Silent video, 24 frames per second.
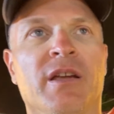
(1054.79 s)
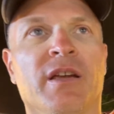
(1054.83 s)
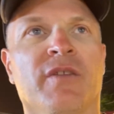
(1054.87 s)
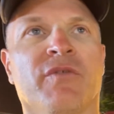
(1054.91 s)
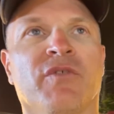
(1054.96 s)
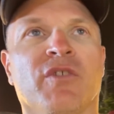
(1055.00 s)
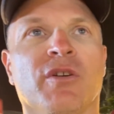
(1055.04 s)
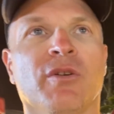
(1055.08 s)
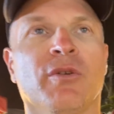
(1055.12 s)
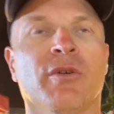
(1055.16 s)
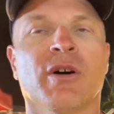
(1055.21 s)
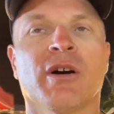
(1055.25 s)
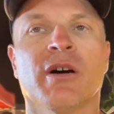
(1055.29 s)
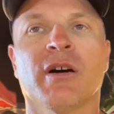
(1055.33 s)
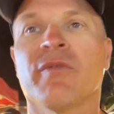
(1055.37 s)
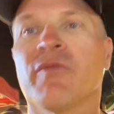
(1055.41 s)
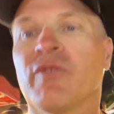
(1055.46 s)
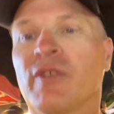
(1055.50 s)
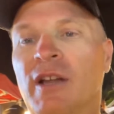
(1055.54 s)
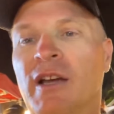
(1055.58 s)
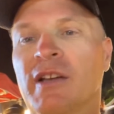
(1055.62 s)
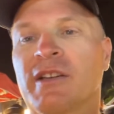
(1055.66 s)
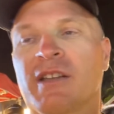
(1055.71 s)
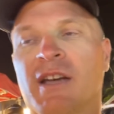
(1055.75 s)
If you, uh, if
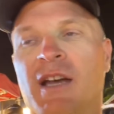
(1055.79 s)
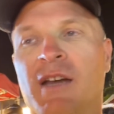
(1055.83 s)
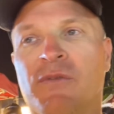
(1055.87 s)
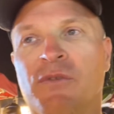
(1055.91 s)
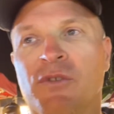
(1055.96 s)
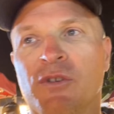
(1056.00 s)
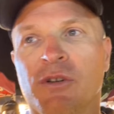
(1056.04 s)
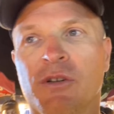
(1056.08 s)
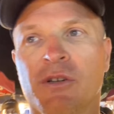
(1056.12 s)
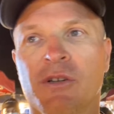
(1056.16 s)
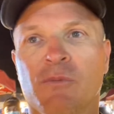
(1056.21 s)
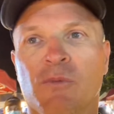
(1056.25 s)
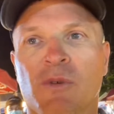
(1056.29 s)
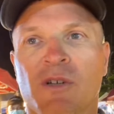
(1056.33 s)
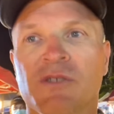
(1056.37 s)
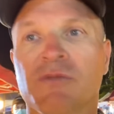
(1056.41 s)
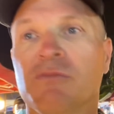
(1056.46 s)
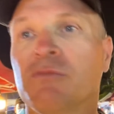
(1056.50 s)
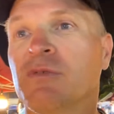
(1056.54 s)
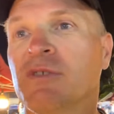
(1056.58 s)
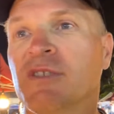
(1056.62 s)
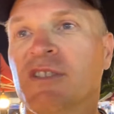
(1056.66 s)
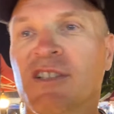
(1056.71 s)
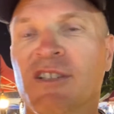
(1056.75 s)
you like Thai food, what
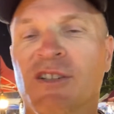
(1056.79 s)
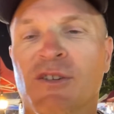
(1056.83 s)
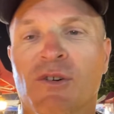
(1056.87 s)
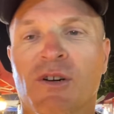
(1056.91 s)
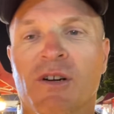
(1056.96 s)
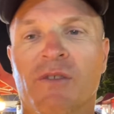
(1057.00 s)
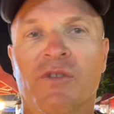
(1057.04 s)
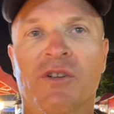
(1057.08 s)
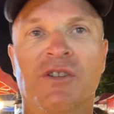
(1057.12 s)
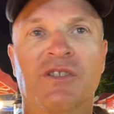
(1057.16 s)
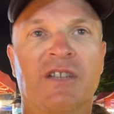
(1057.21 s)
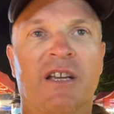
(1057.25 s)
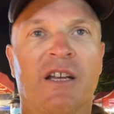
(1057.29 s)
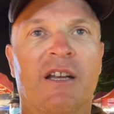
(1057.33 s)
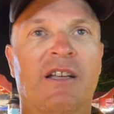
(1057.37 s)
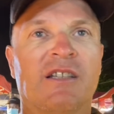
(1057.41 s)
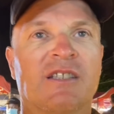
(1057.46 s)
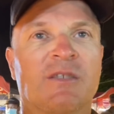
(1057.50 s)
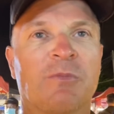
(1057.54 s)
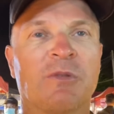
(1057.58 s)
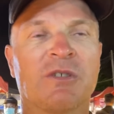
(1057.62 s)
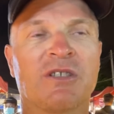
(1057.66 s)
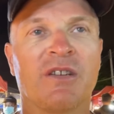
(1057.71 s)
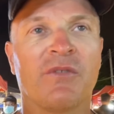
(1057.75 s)
or if there's any
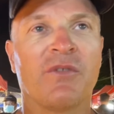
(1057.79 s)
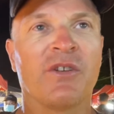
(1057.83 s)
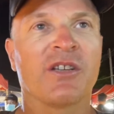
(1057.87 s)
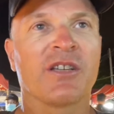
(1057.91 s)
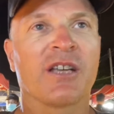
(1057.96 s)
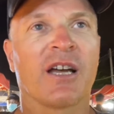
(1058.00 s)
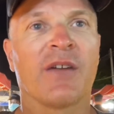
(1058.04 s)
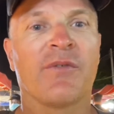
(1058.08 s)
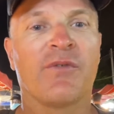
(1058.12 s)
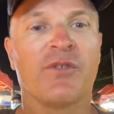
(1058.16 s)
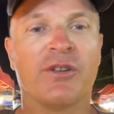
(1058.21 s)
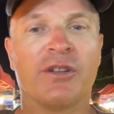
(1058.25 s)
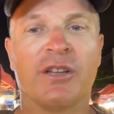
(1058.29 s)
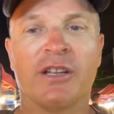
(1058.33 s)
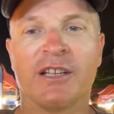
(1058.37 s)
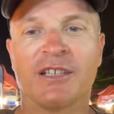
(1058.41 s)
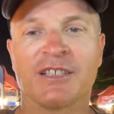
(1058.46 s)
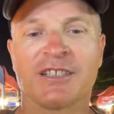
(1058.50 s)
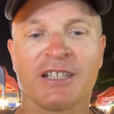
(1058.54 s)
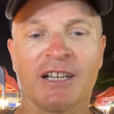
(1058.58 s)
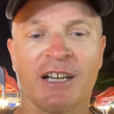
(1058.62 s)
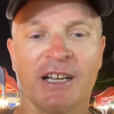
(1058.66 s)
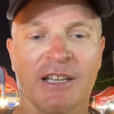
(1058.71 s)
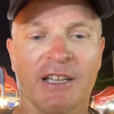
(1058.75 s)
specific Thai food that you
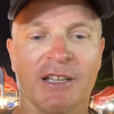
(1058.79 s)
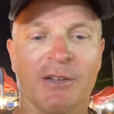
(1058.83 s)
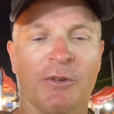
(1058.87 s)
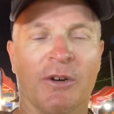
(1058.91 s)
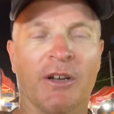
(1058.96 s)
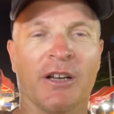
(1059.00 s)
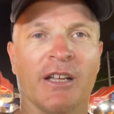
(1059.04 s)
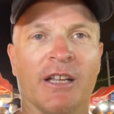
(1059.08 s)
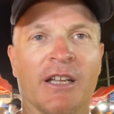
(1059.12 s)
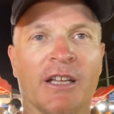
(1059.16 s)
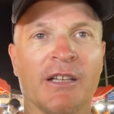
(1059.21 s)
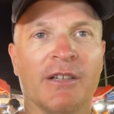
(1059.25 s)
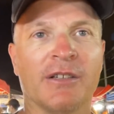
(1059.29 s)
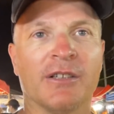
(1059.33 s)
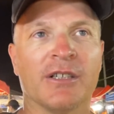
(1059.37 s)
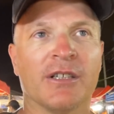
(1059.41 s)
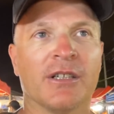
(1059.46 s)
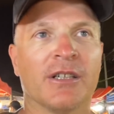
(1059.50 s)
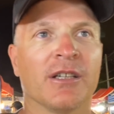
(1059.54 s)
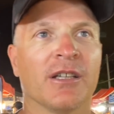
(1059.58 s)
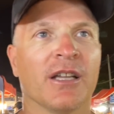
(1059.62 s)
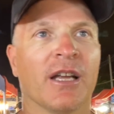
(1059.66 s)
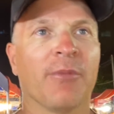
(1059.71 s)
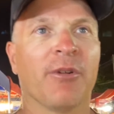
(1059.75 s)
saw that you want to eat,
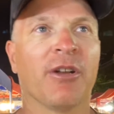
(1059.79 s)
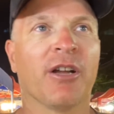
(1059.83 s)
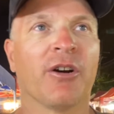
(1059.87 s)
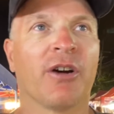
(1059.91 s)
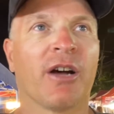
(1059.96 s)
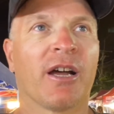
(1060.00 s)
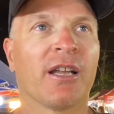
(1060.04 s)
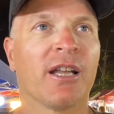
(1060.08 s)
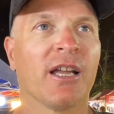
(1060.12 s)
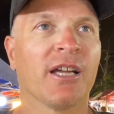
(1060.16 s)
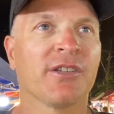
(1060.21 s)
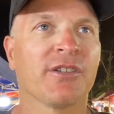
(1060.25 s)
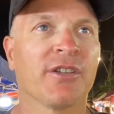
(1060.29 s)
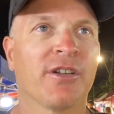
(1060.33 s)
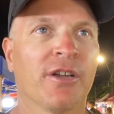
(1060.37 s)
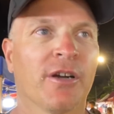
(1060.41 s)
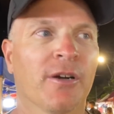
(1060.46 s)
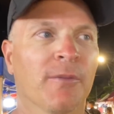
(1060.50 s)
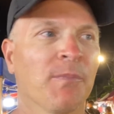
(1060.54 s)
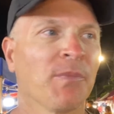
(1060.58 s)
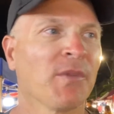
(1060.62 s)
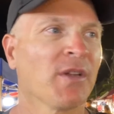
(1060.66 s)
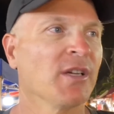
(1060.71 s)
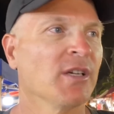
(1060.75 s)
let me know. I'd like to know.